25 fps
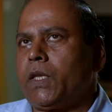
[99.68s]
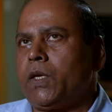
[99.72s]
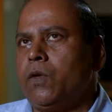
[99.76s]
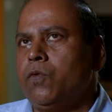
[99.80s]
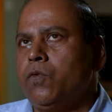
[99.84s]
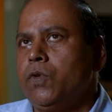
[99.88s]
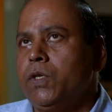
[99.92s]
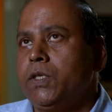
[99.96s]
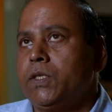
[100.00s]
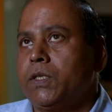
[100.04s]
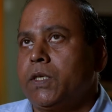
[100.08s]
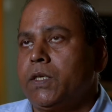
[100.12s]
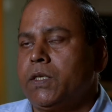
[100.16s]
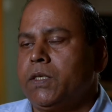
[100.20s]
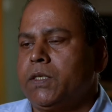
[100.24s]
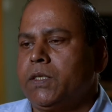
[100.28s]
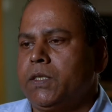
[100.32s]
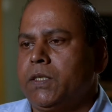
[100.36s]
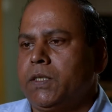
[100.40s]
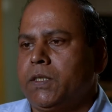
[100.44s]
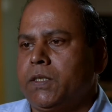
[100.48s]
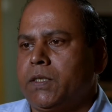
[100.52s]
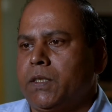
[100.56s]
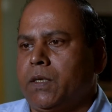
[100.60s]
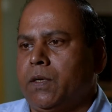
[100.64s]
which
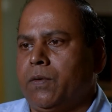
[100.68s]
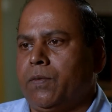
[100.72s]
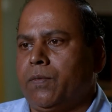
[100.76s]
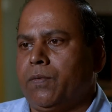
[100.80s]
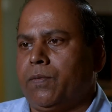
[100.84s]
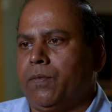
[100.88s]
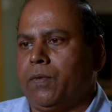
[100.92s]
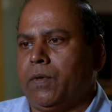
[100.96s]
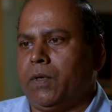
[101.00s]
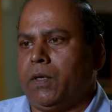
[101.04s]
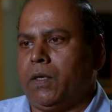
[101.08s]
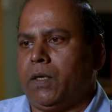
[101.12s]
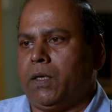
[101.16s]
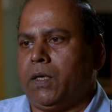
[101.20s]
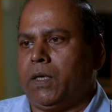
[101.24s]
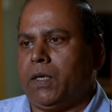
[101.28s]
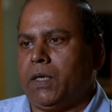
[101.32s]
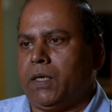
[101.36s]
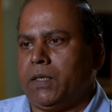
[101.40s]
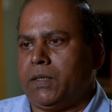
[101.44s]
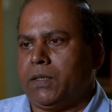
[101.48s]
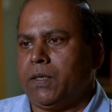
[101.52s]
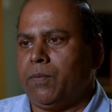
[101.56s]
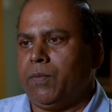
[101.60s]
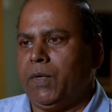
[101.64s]
consists of uh,
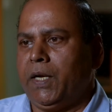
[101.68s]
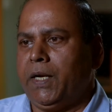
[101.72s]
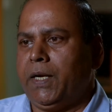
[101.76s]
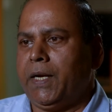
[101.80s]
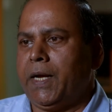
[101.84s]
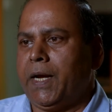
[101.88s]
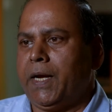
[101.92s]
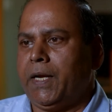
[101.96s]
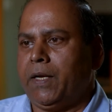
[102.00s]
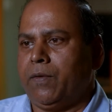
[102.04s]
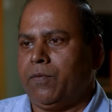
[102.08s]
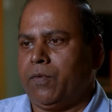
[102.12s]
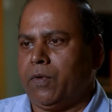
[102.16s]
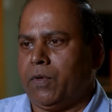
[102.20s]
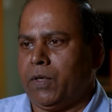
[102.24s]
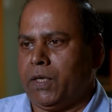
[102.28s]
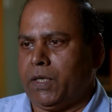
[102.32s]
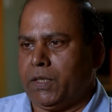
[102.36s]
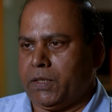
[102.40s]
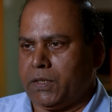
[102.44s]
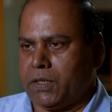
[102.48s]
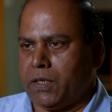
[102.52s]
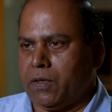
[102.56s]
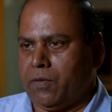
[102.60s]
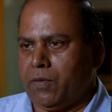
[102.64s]
assembly line for
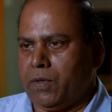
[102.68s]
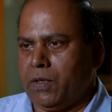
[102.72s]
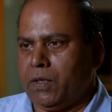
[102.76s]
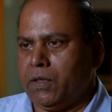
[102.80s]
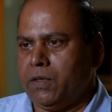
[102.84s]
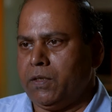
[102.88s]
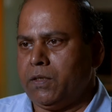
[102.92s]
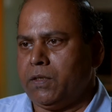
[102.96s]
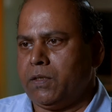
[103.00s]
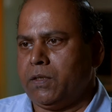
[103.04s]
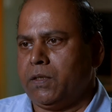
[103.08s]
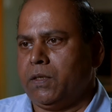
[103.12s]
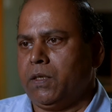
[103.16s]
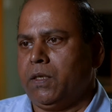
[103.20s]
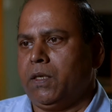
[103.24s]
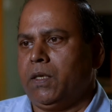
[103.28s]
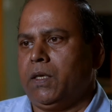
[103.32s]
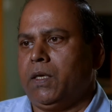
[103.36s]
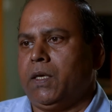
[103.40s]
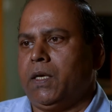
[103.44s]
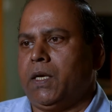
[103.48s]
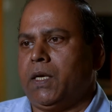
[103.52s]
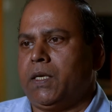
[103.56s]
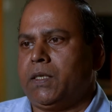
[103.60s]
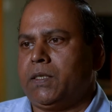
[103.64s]
excavators,
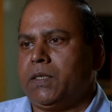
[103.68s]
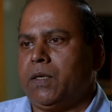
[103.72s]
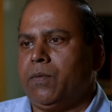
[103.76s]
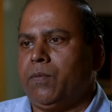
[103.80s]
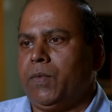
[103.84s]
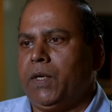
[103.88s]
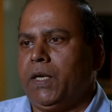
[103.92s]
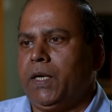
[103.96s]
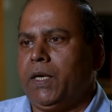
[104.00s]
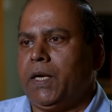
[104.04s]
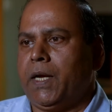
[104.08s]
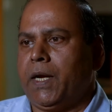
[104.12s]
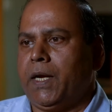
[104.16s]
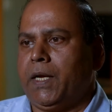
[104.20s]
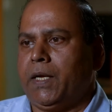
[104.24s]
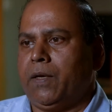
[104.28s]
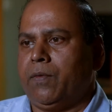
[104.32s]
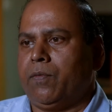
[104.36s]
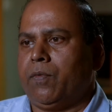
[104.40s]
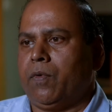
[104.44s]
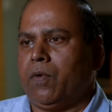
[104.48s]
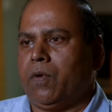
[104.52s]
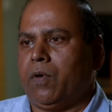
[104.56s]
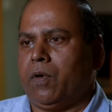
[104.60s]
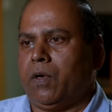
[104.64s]
assembly line
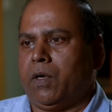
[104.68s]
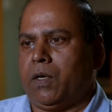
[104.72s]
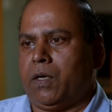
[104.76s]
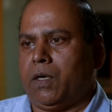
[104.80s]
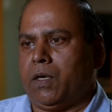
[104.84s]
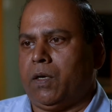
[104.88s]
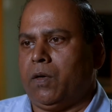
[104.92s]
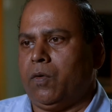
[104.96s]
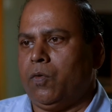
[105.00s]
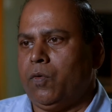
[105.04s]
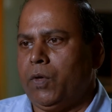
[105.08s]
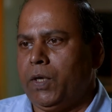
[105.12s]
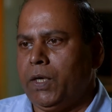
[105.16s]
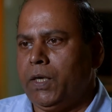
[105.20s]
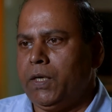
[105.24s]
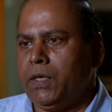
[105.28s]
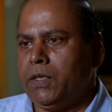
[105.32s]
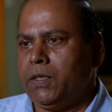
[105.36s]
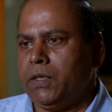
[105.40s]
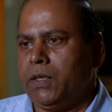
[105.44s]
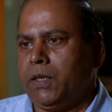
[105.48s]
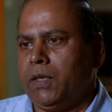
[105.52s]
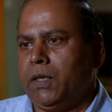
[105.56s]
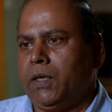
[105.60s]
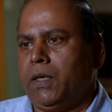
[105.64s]
for
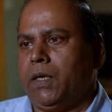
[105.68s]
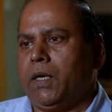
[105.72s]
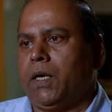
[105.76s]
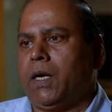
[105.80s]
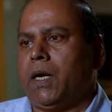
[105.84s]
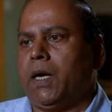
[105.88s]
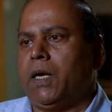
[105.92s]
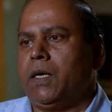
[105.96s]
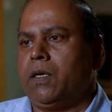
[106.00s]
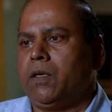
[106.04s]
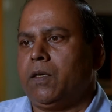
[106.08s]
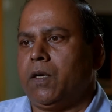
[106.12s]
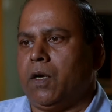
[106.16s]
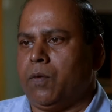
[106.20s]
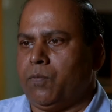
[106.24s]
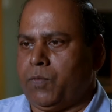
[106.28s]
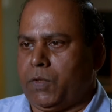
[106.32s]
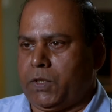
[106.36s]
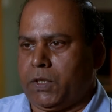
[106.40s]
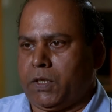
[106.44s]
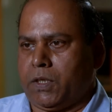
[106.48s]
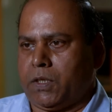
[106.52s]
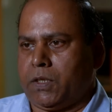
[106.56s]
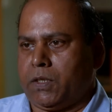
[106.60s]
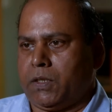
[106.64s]
wheeled and dump
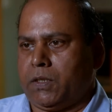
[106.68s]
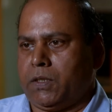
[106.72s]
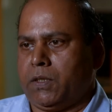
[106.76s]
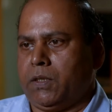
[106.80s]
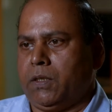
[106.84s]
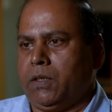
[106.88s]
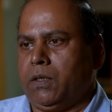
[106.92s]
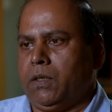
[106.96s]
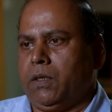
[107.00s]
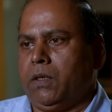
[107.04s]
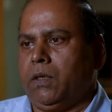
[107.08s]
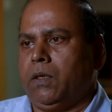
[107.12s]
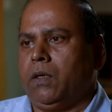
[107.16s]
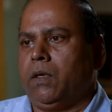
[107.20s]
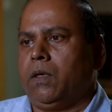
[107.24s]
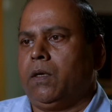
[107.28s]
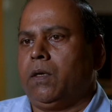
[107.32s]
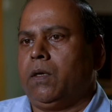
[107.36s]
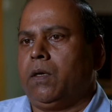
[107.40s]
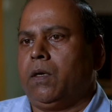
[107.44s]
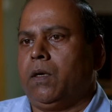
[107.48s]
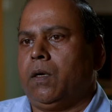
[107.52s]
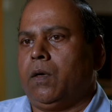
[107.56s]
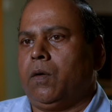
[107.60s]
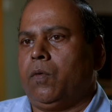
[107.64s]
trucks.
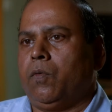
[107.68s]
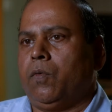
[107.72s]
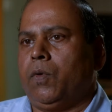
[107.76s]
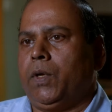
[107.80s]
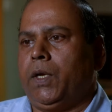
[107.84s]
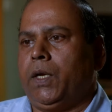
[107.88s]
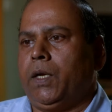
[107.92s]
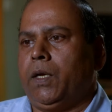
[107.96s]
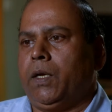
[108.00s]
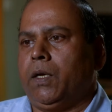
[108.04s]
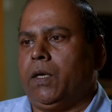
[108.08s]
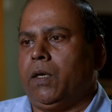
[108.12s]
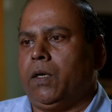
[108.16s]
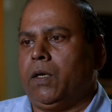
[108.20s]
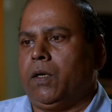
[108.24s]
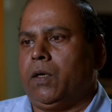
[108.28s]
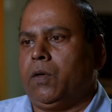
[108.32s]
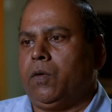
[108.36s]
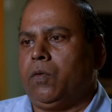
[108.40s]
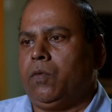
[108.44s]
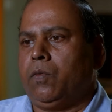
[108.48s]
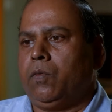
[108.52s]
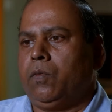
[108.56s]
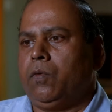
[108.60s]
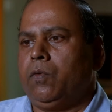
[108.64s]
Uh, we uh,
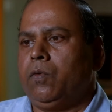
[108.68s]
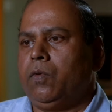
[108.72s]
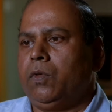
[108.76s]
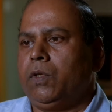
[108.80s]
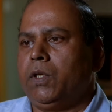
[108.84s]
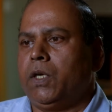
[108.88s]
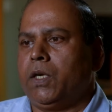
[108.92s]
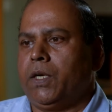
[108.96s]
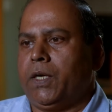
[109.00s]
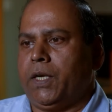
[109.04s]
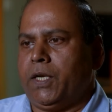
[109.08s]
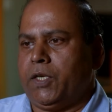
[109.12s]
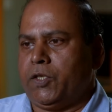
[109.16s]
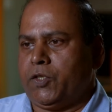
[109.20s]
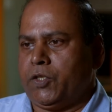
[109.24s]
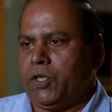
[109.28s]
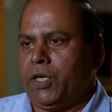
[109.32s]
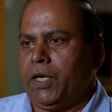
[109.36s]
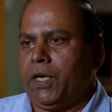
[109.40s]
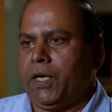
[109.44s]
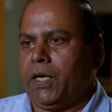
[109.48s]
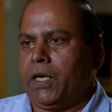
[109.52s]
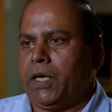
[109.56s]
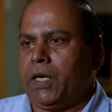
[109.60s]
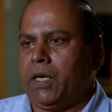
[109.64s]
do the
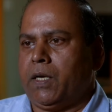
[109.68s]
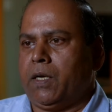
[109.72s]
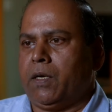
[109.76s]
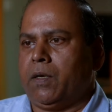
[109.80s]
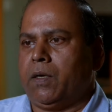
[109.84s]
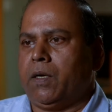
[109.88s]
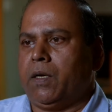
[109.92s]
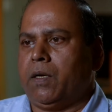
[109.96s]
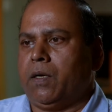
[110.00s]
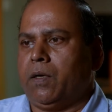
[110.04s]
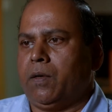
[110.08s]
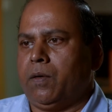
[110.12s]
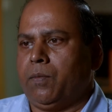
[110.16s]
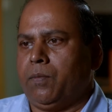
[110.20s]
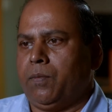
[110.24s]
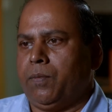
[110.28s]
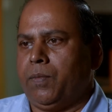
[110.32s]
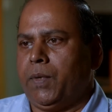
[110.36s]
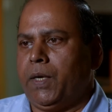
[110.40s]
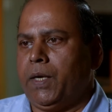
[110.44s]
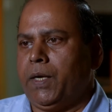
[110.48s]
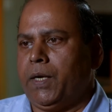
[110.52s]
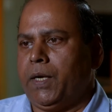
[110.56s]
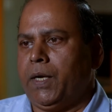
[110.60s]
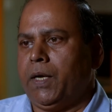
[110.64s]
testing and
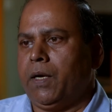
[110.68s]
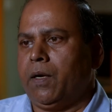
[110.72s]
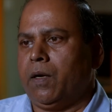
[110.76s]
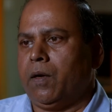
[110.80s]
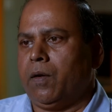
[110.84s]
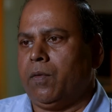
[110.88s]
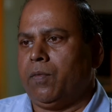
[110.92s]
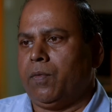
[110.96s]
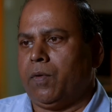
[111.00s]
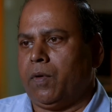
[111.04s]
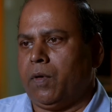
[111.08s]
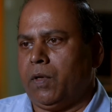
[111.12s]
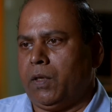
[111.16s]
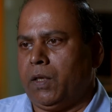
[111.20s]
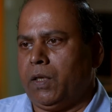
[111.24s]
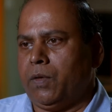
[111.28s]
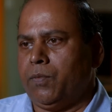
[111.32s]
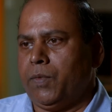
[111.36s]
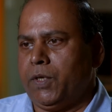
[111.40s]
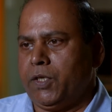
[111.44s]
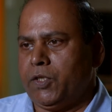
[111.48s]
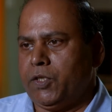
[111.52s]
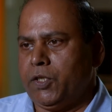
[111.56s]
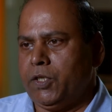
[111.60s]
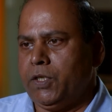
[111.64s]
painting of all the
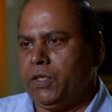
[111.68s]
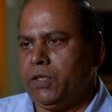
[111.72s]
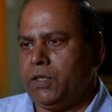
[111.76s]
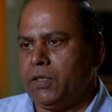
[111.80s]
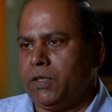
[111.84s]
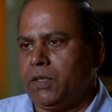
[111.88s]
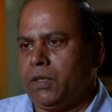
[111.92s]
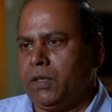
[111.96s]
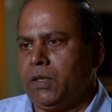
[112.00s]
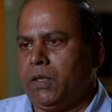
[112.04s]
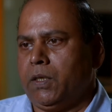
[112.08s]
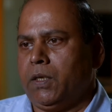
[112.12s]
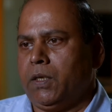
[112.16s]
machines,